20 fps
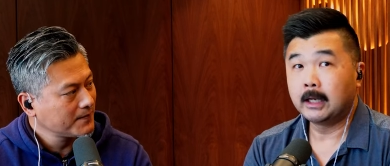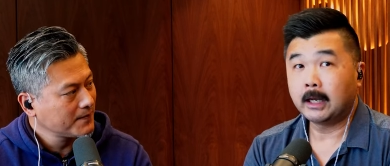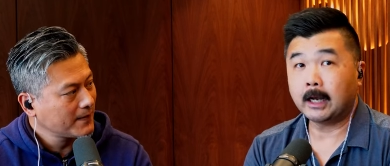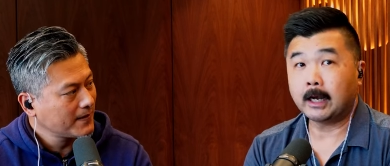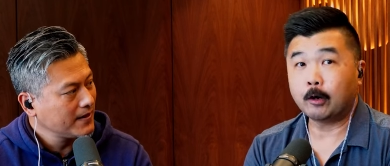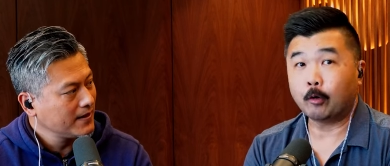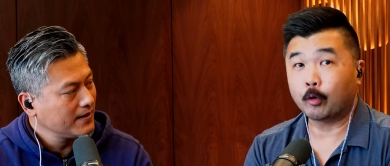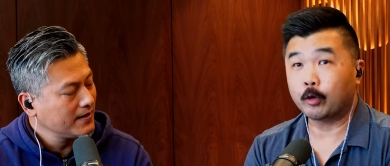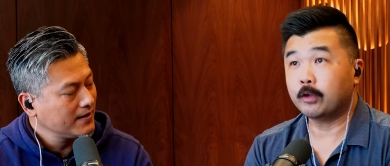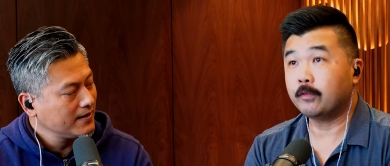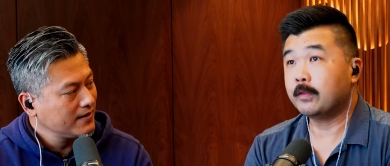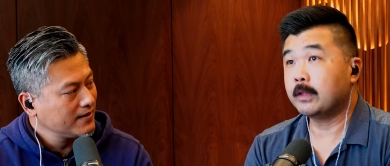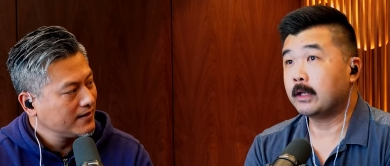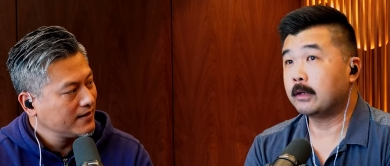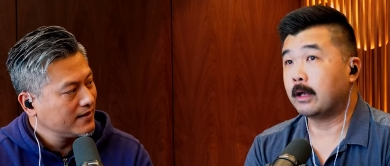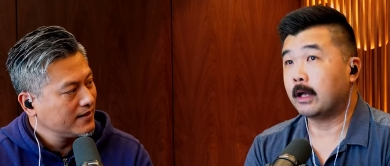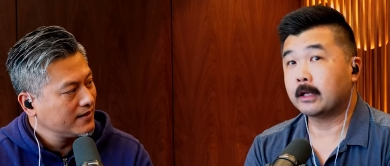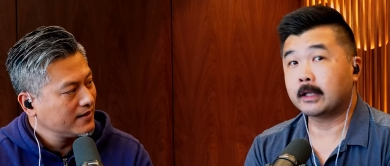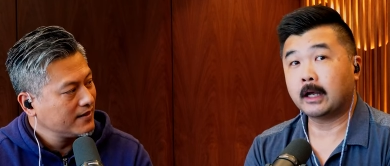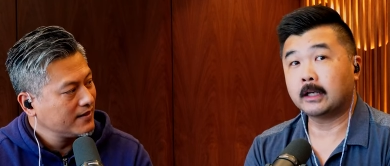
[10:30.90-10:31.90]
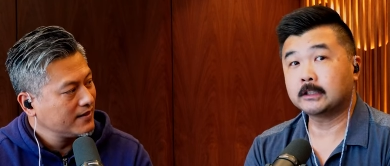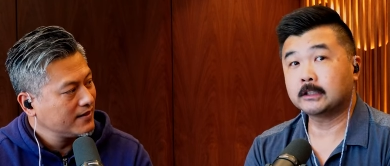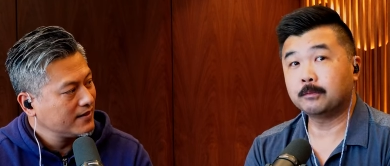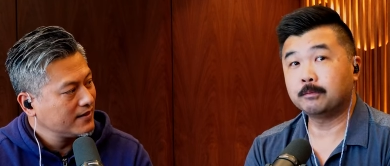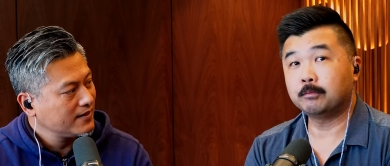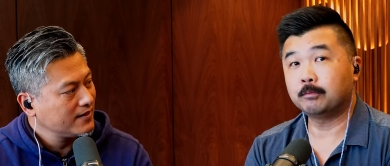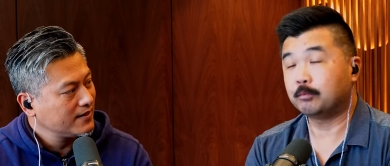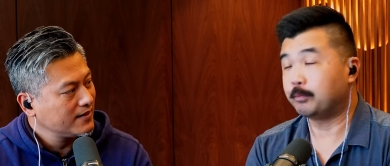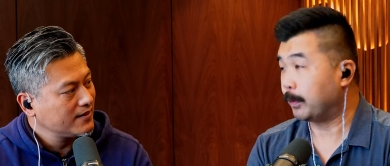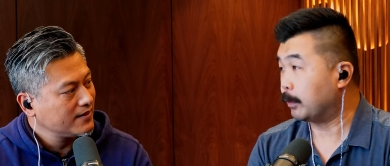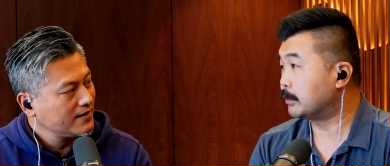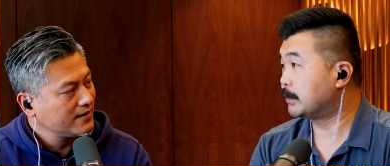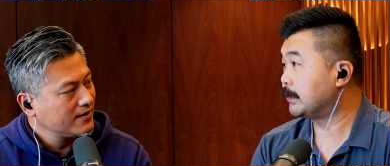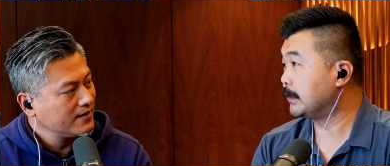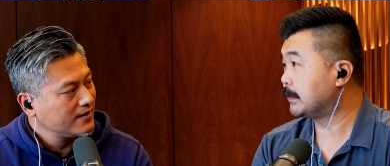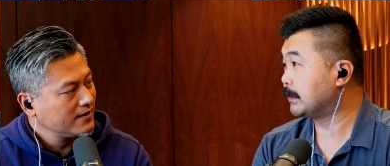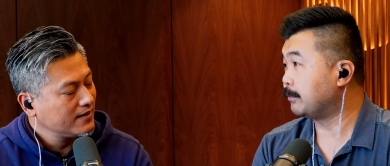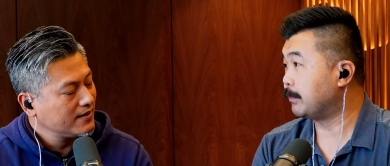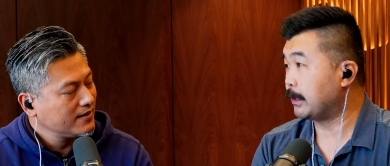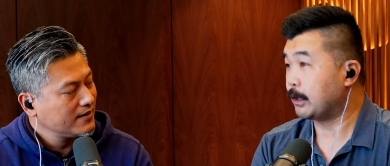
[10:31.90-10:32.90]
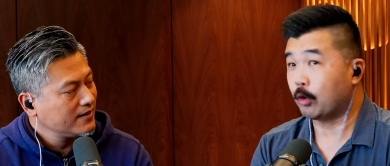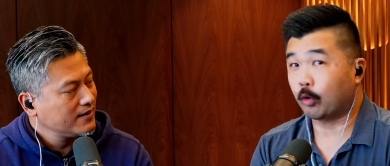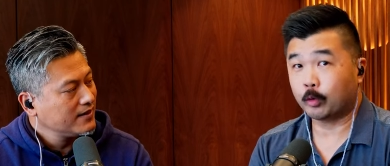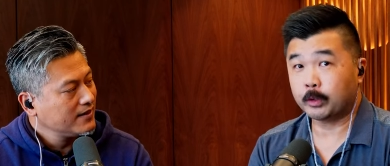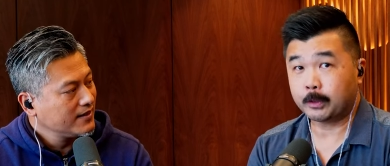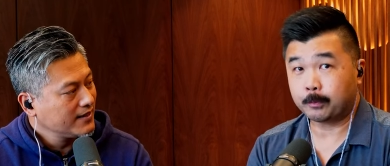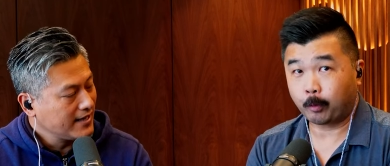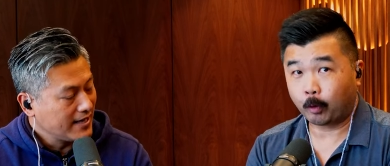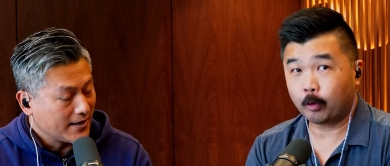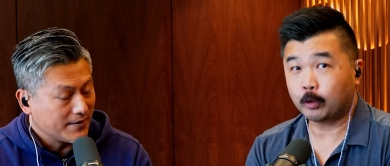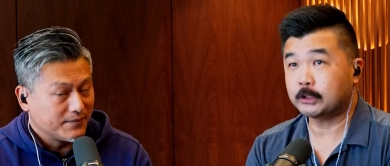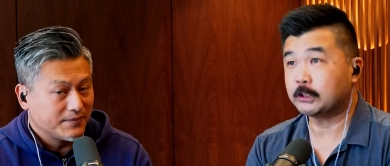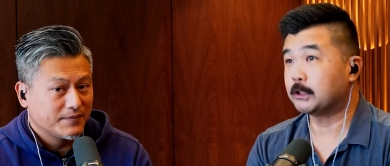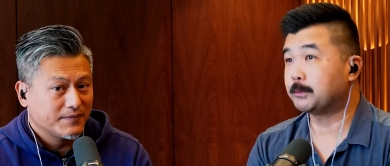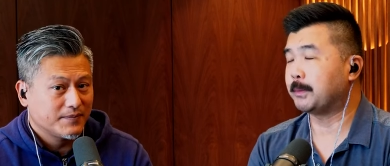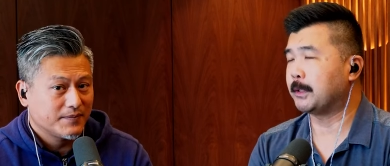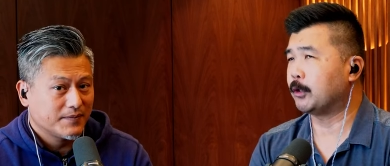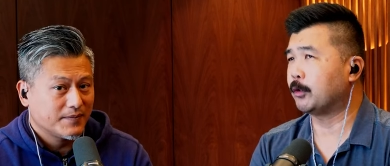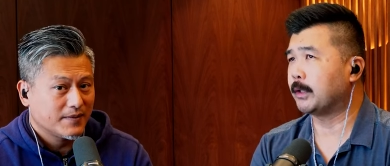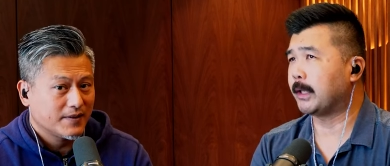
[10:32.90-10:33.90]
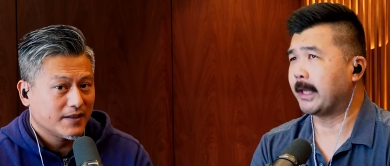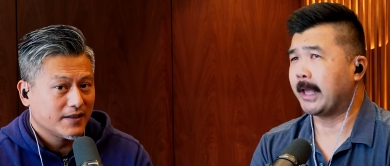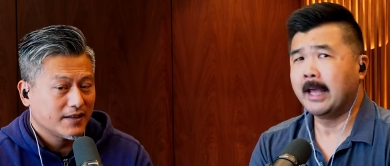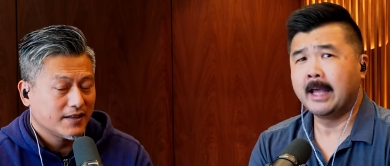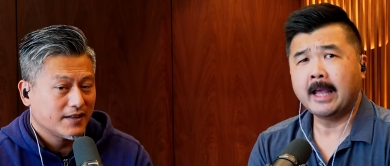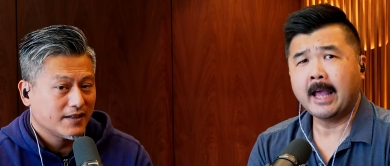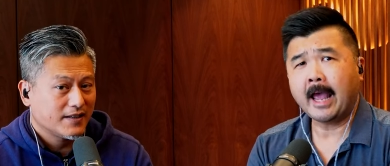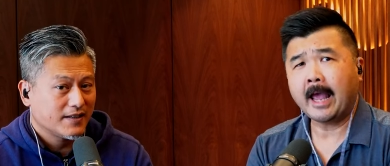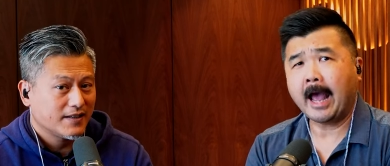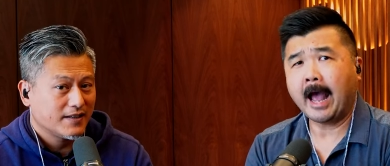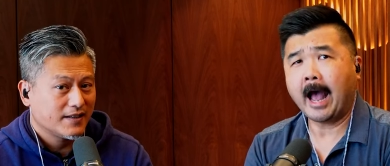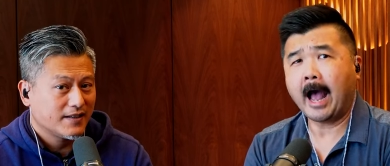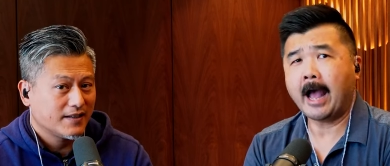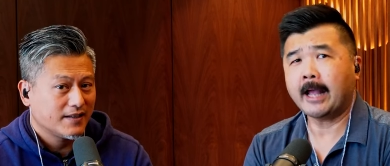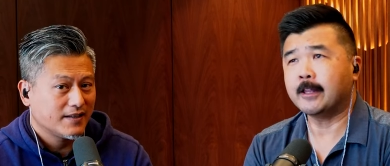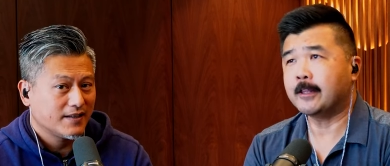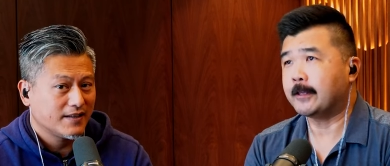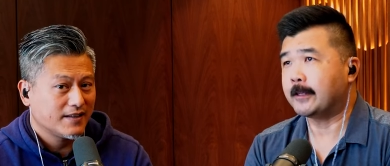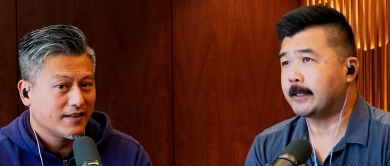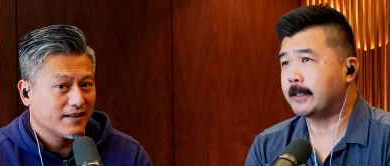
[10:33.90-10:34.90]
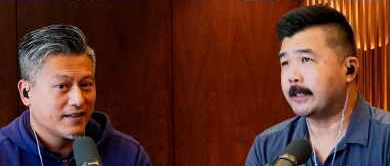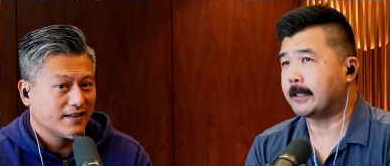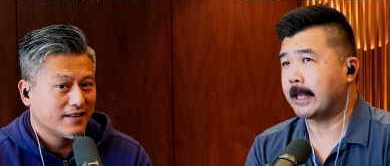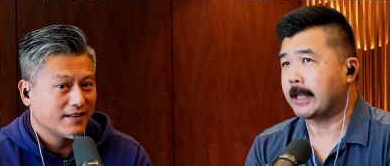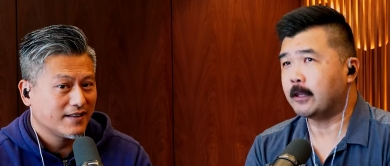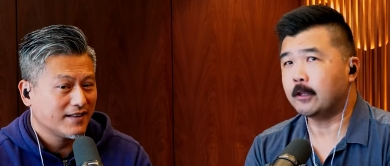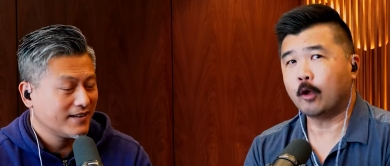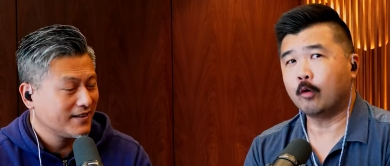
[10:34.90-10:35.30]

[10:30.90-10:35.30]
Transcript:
Speaker 1: uh, or even a, a custom-built system that you already purchased, yeah. but you're like, I didn't